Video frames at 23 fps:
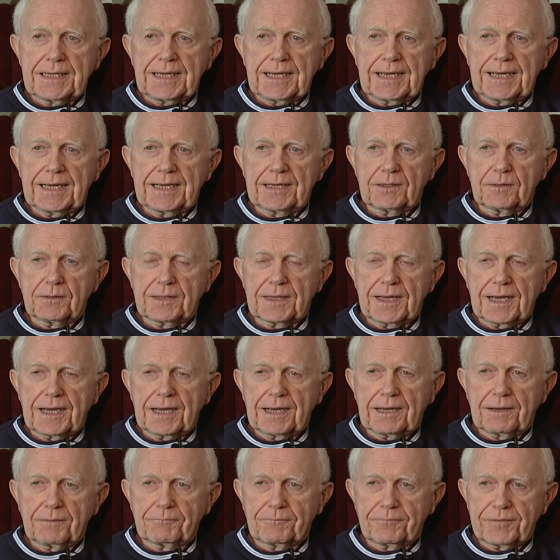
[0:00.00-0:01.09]
And
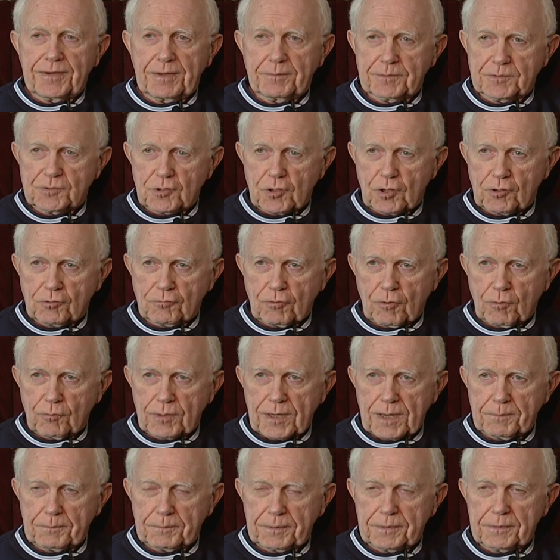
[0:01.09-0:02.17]
family's all grown
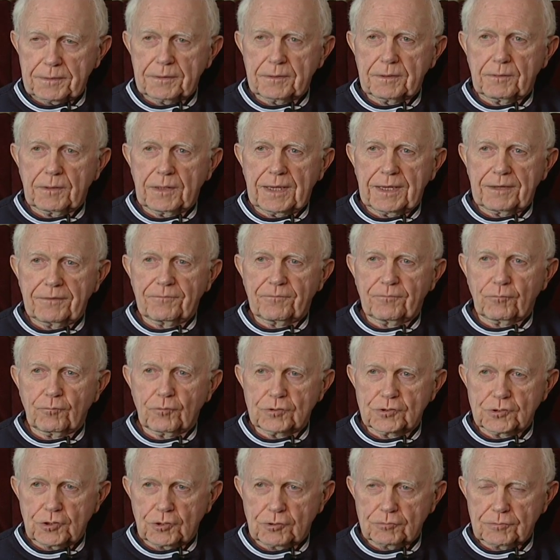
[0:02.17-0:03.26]
up. I had four
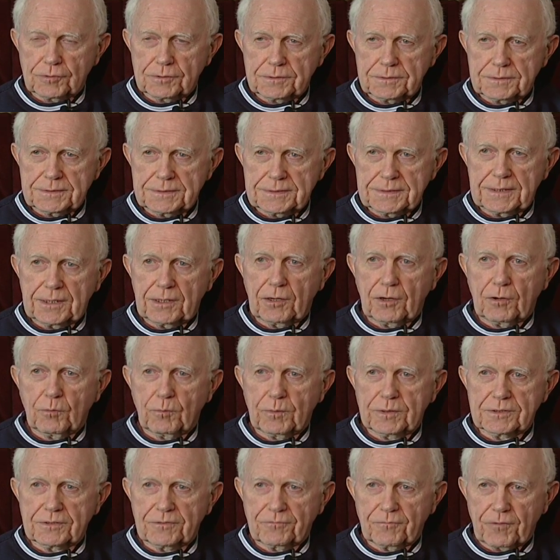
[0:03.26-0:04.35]
children. They all
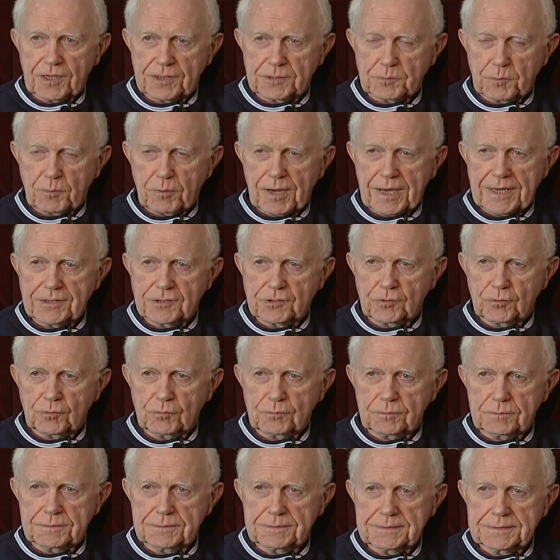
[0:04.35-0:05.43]
went to Foxboro High
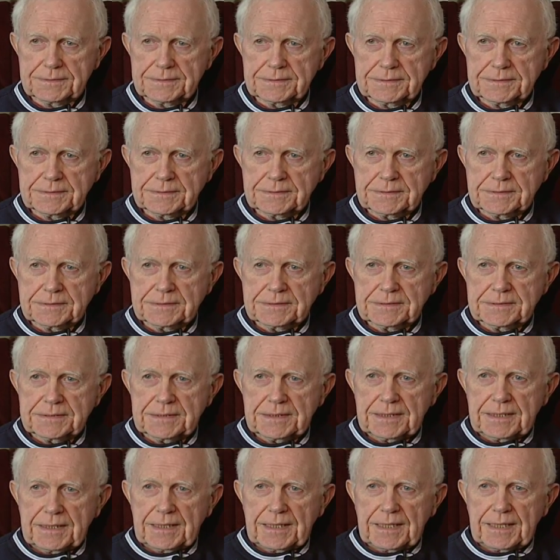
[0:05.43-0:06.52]
School.
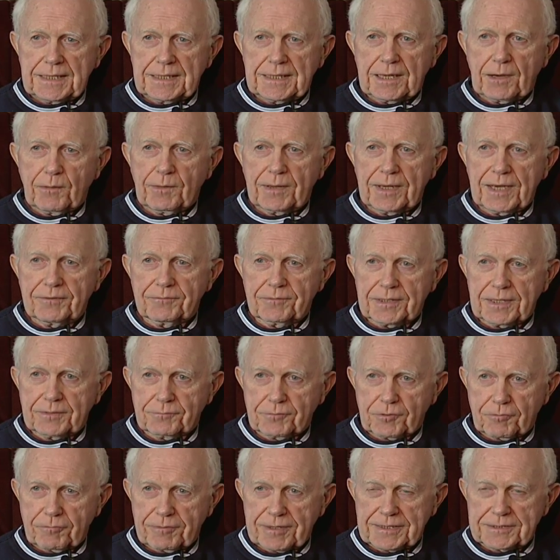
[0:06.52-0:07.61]
And now I have
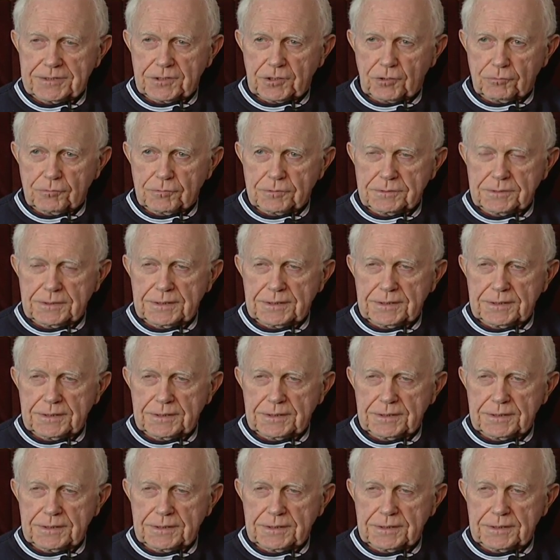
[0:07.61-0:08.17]
11 grandchildren,